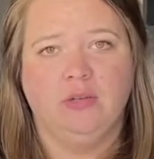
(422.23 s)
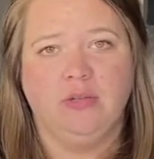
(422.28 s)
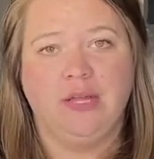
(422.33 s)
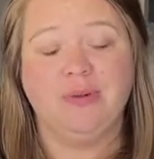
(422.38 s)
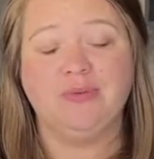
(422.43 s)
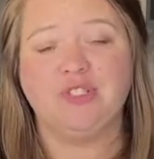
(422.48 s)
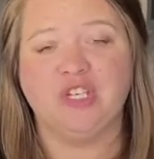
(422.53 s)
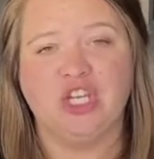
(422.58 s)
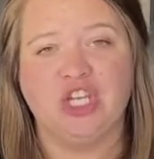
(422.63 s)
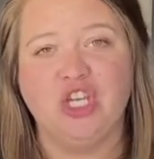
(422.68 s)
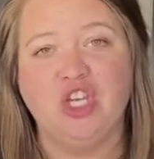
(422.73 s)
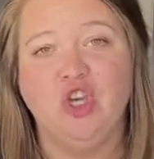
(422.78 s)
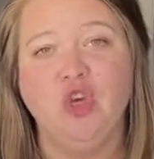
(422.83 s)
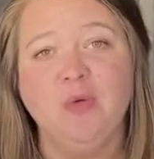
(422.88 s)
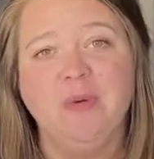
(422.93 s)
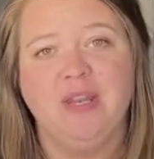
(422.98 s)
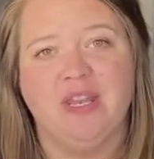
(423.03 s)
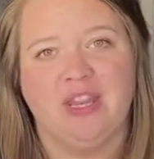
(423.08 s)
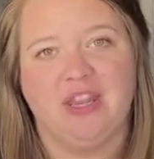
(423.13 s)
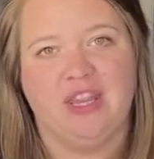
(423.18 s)
that was a
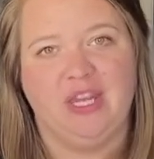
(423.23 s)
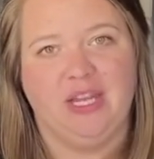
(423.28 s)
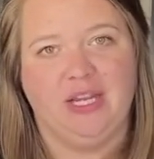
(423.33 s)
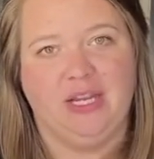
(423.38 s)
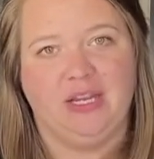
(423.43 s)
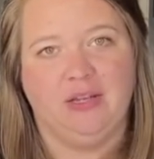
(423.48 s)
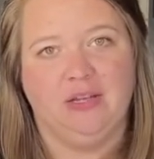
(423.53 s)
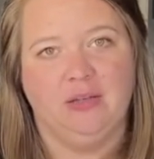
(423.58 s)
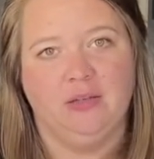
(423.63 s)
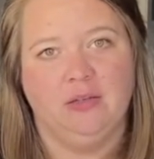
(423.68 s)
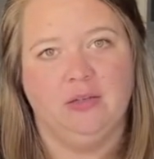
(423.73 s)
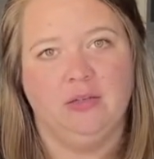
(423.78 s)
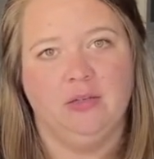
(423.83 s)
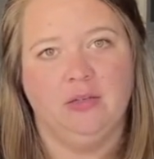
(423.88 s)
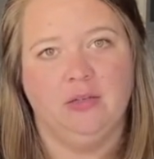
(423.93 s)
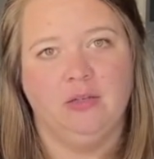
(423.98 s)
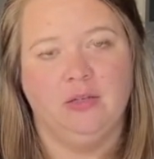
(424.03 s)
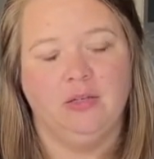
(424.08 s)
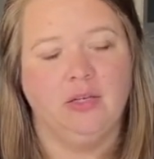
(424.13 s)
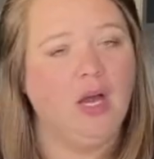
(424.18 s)
human thing,
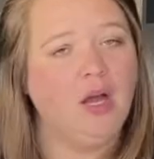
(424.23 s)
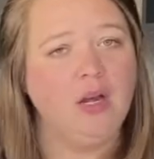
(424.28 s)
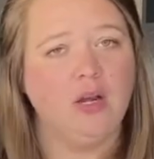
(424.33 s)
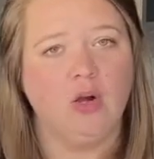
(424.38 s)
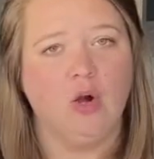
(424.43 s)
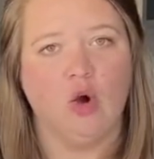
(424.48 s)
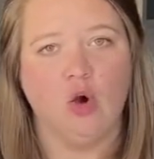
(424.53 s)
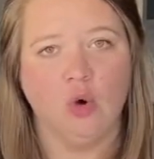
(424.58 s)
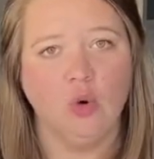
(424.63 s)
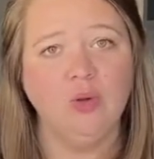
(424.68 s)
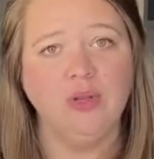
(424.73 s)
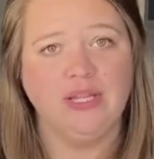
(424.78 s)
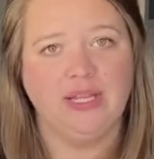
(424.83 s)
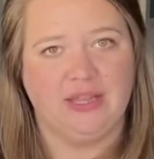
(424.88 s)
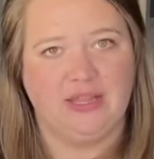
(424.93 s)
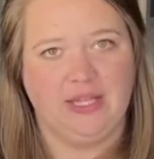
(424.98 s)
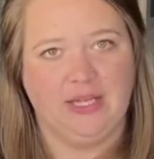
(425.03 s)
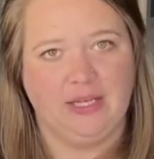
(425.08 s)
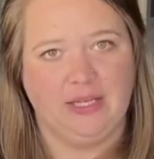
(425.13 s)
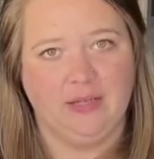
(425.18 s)
not a holy
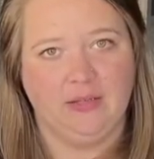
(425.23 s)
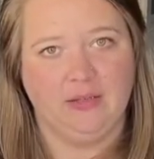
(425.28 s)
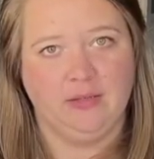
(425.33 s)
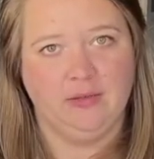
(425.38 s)
thing.